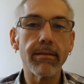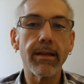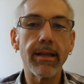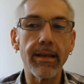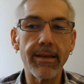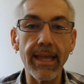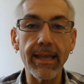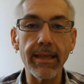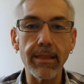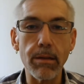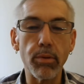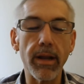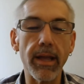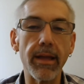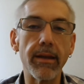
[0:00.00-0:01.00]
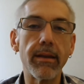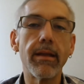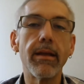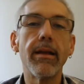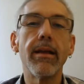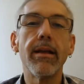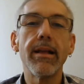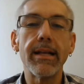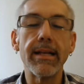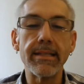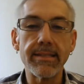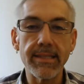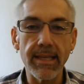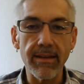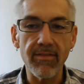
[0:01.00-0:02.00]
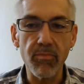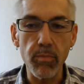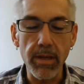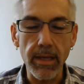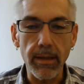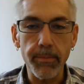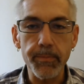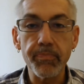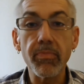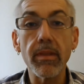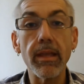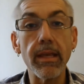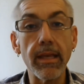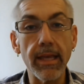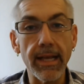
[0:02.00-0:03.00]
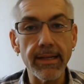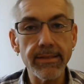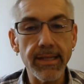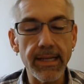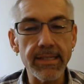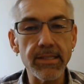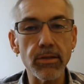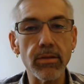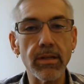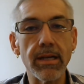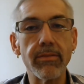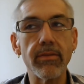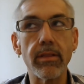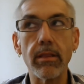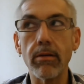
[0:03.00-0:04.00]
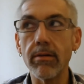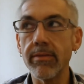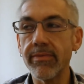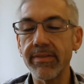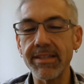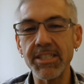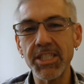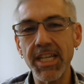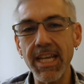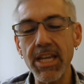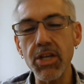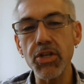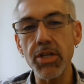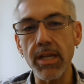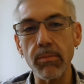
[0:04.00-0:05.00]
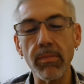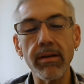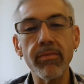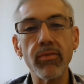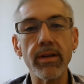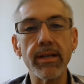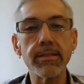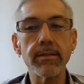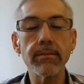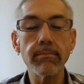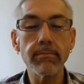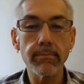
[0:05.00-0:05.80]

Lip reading: and taking the bread instead of me. Yes, I still have a loaf and change in my freezer,